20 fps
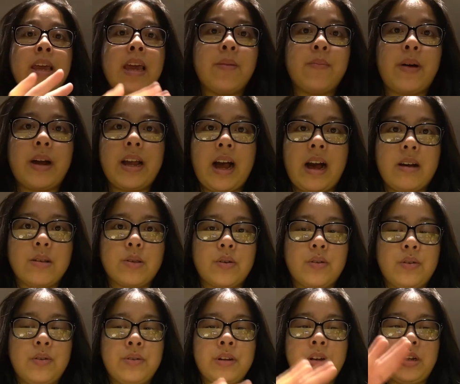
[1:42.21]
in my
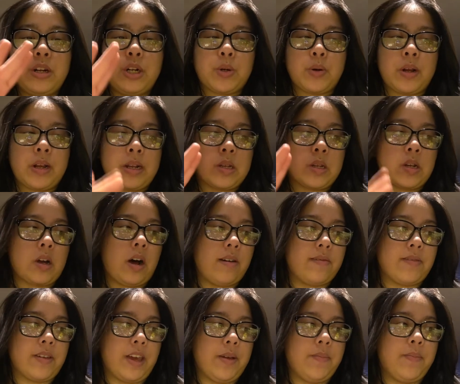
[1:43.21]
household drinks
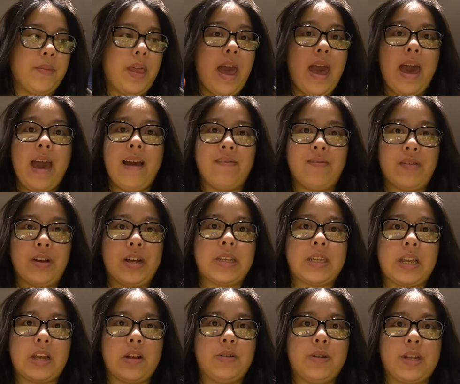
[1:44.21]
coffee every
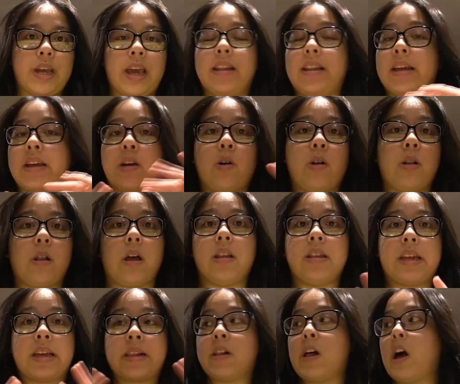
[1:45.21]
single day like
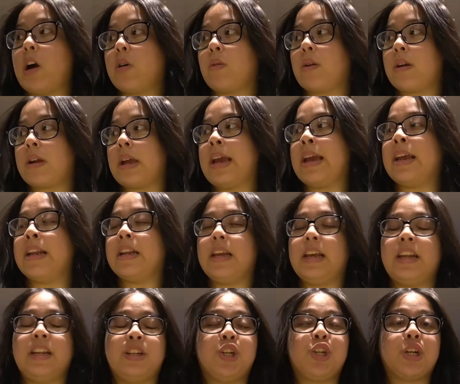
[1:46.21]
like clockwork. It
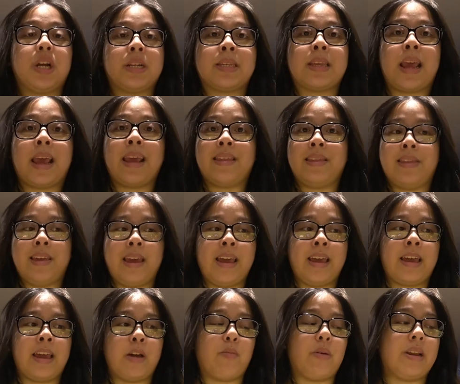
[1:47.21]
it's just a
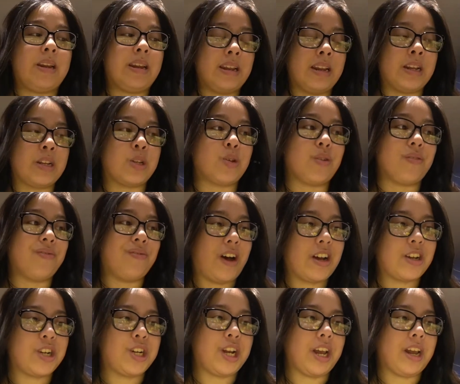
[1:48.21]
thing. We need it to
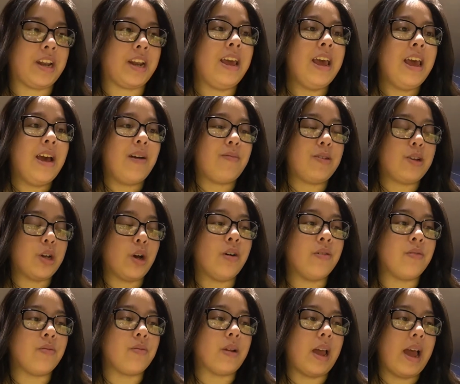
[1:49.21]
function. If we
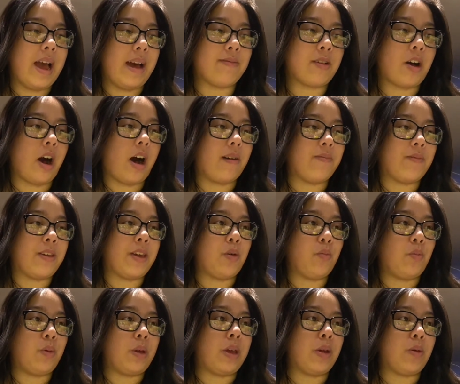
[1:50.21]
don't have coffee,
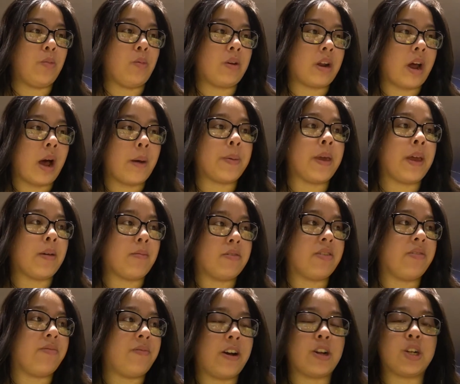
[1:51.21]
we will not be able
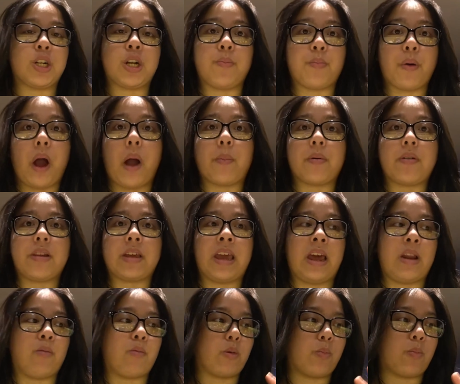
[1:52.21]
to function properly
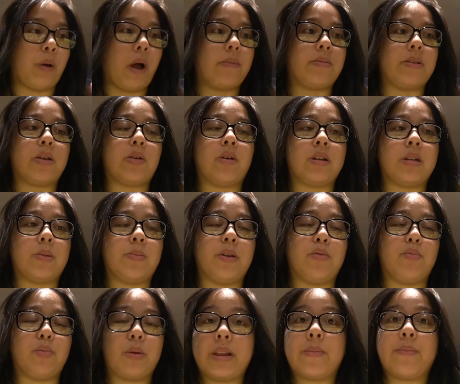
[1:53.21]
and we're probably going to be
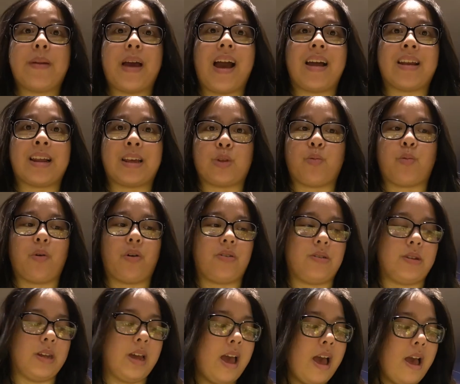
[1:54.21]
really mad at the
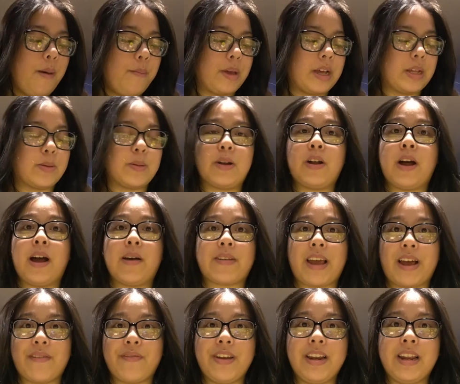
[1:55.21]
world because we don't have
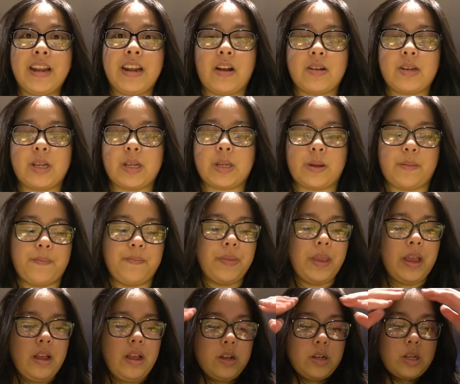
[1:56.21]
caffeine in our system.
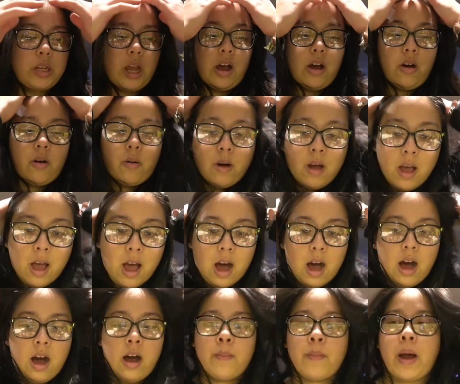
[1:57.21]
So,
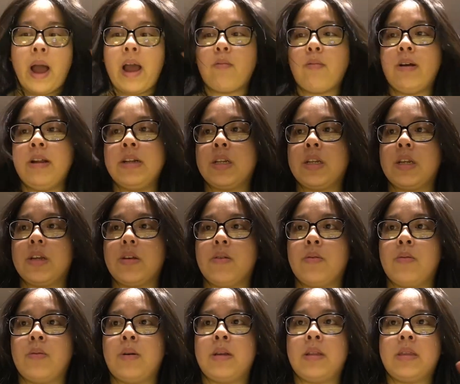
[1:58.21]
um, I went
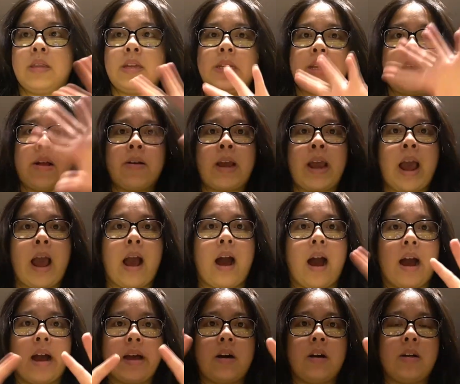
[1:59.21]
to the dairy
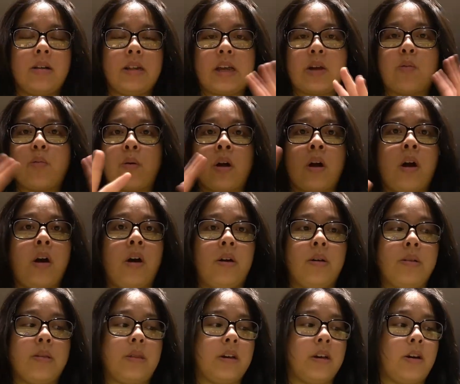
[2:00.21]
aisle like where
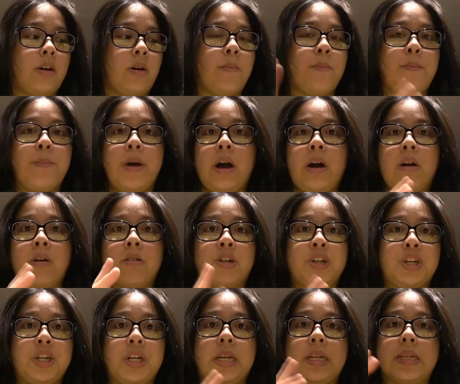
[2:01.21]
all the
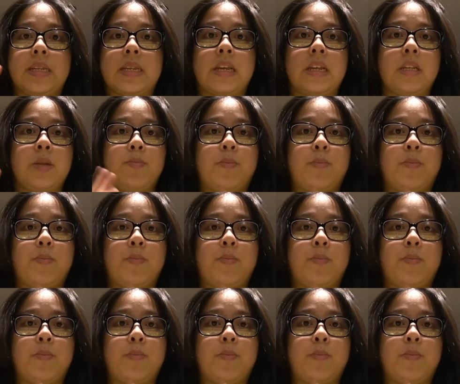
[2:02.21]
milks, cheeses,